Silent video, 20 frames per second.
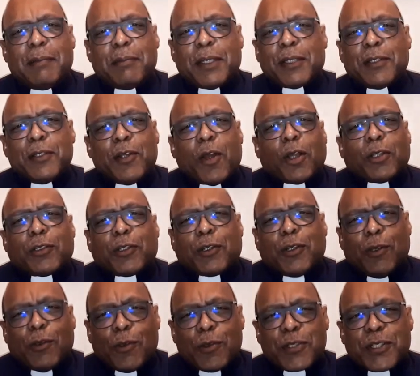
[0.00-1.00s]
but not
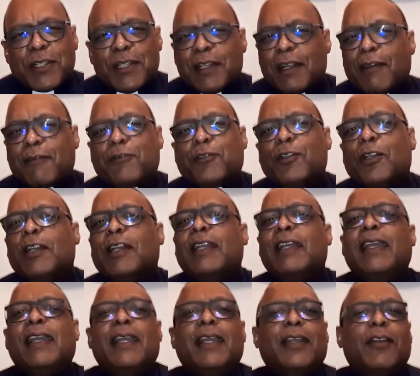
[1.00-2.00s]
close enough to
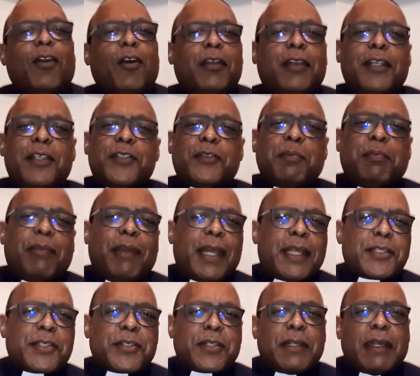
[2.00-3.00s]
lean on his
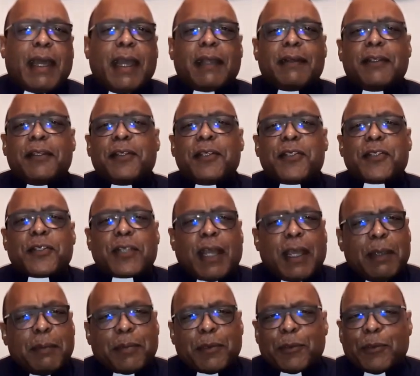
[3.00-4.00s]
breast like the
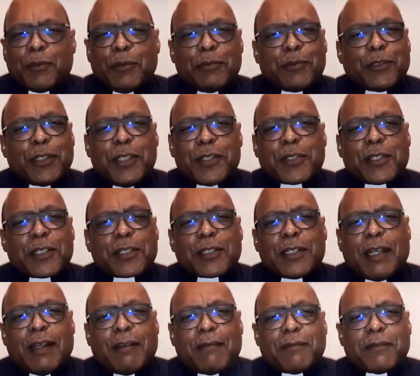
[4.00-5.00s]
disciple whom Jesus
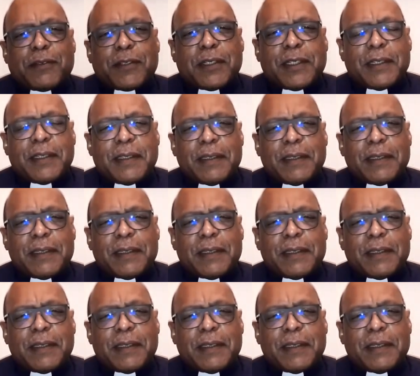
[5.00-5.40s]
loved?